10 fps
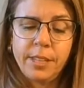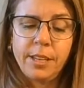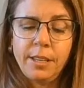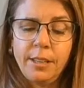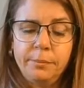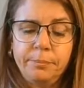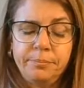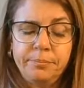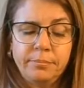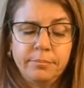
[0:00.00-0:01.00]

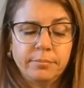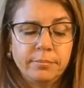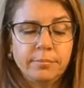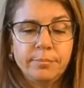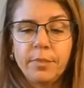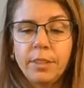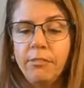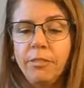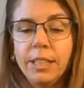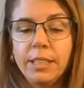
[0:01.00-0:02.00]
um,
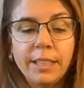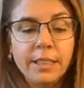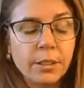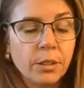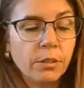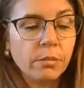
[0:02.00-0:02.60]
feel like